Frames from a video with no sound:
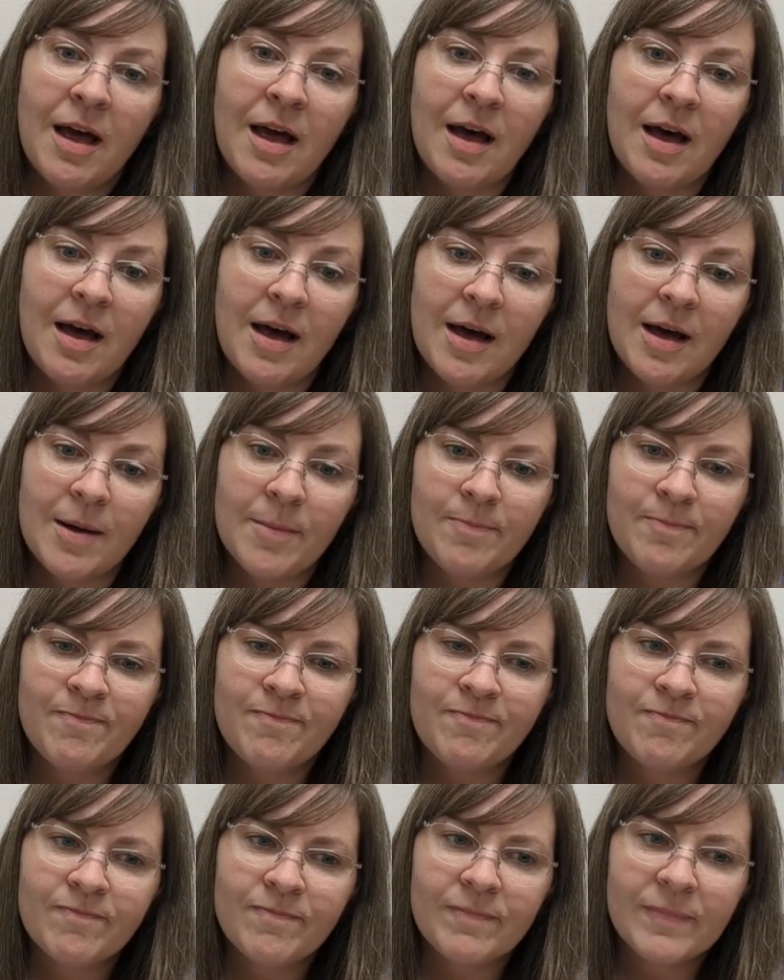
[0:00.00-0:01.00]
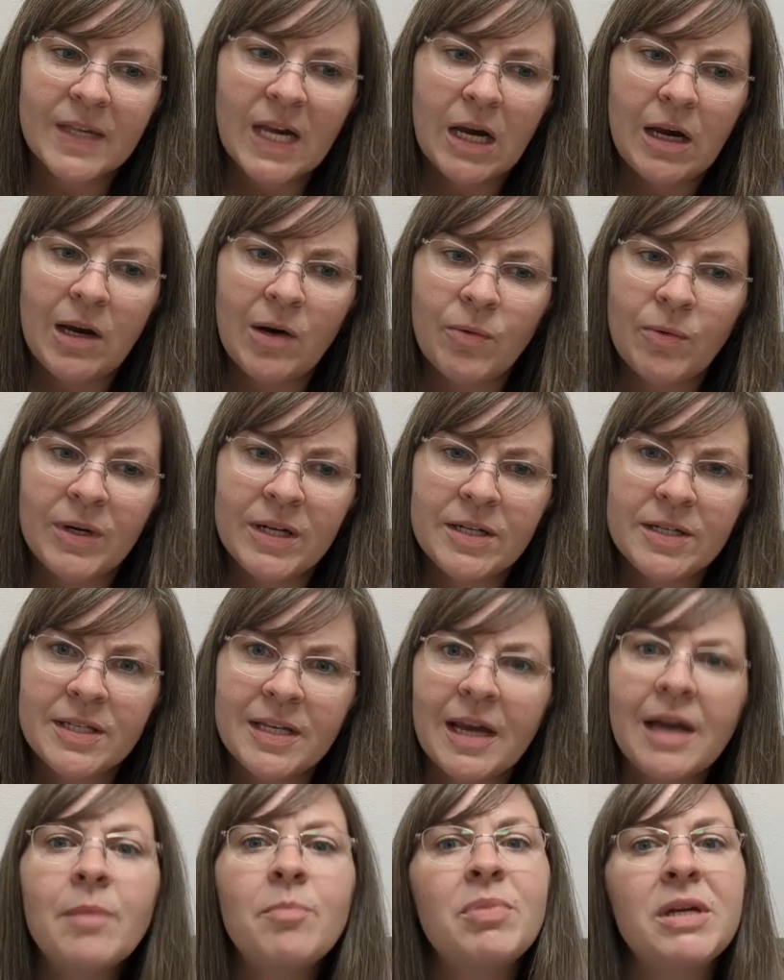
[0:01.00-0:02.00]
Um, it was
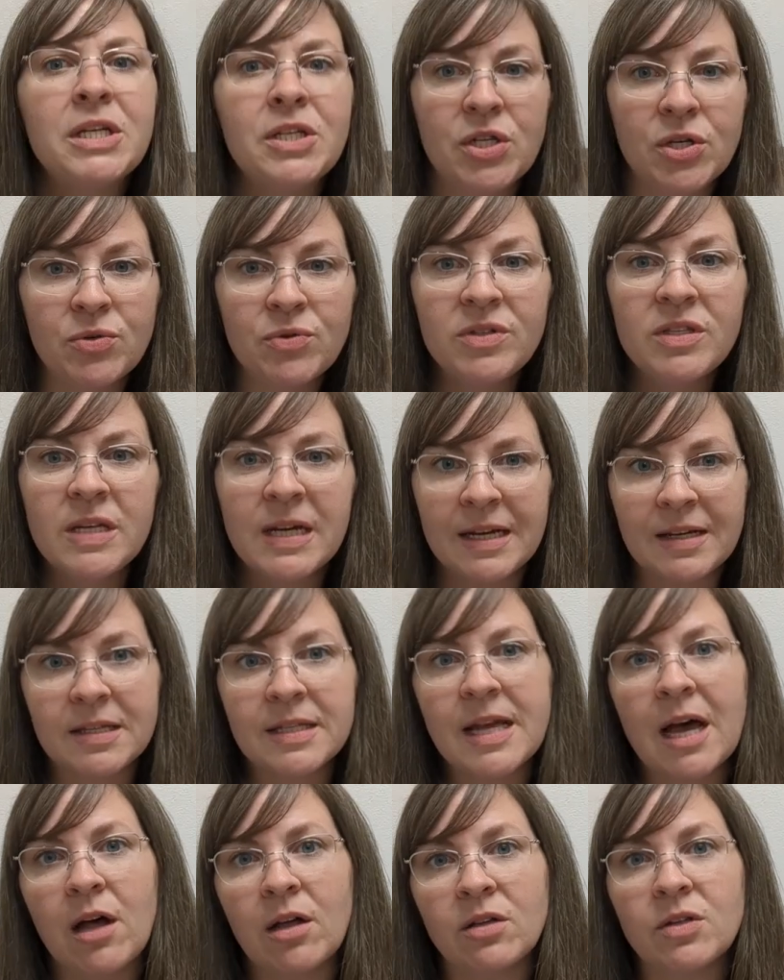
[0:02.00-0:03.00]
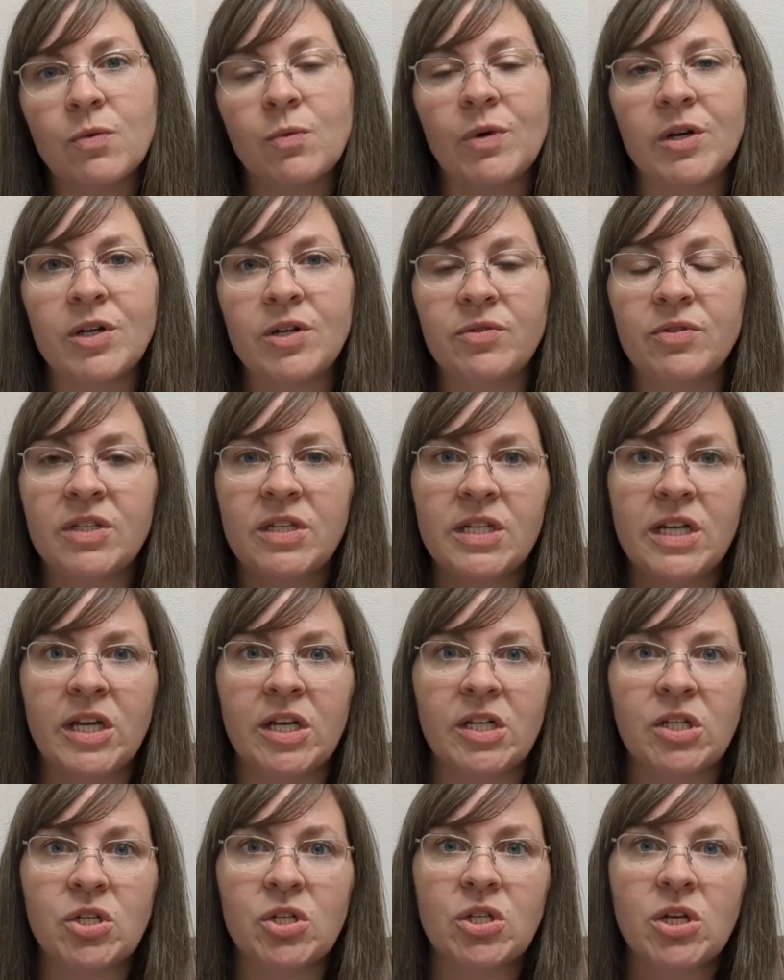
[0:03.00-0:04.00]
Ippy Tuesday South where you
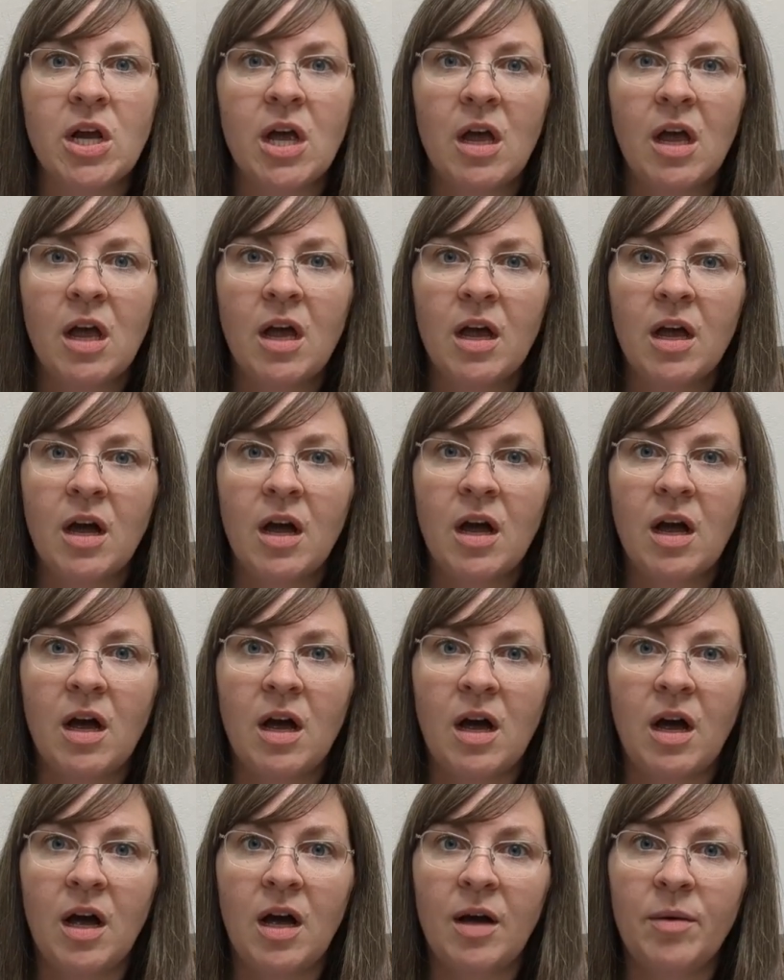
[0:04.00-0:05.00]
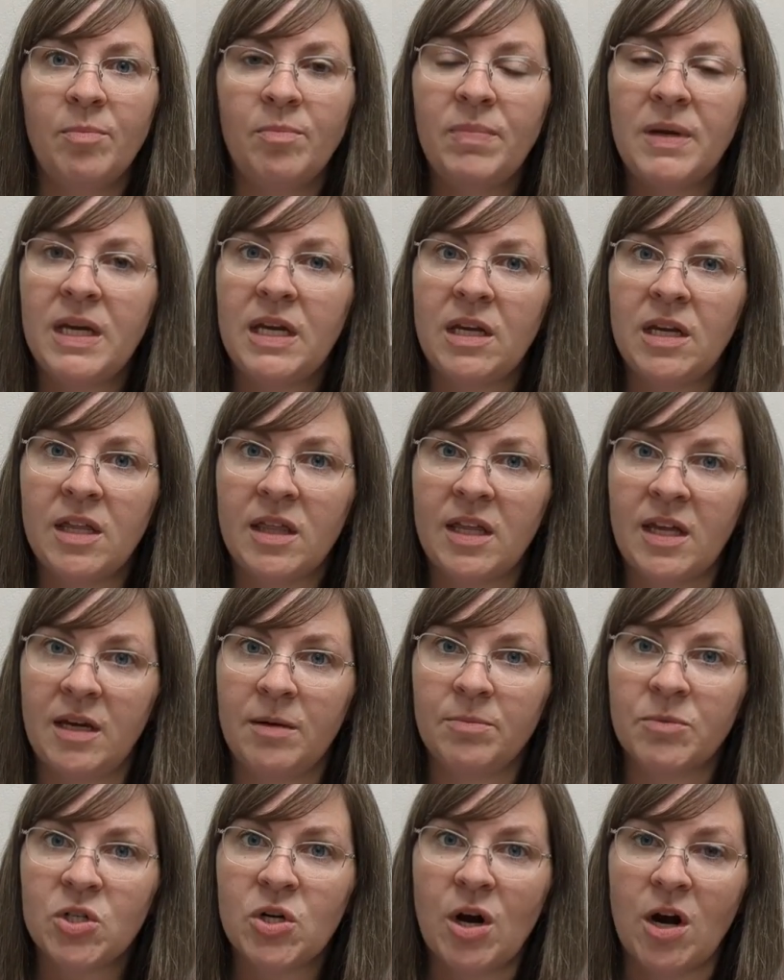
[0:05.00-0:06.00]
stitch uh,
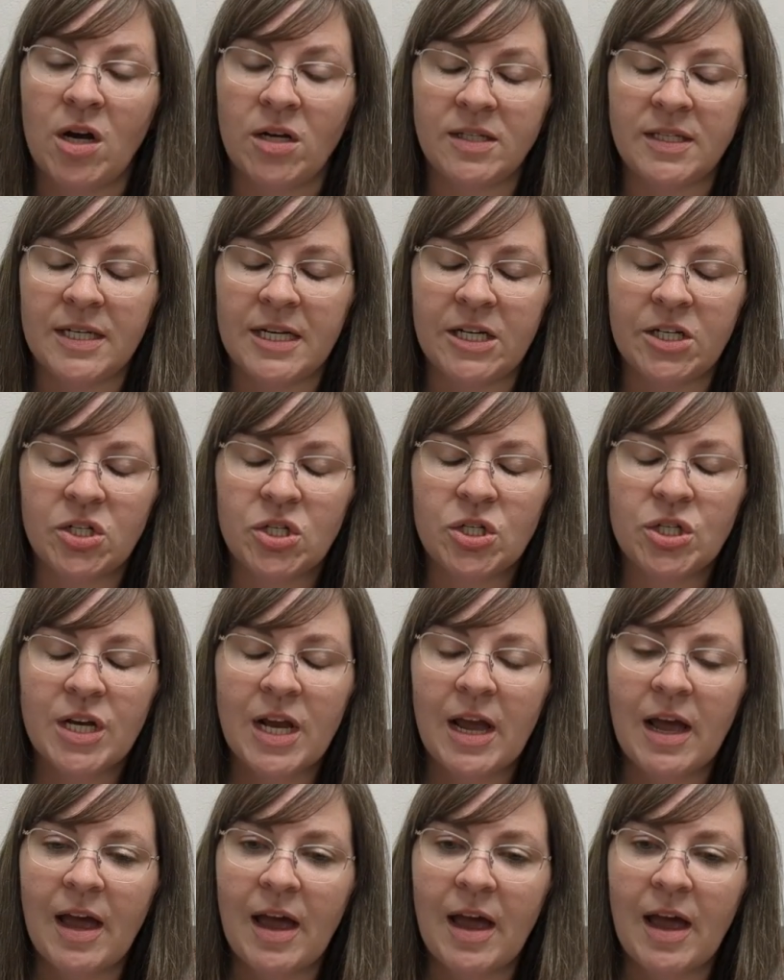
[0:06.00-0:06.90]
bee-themed cross stitch.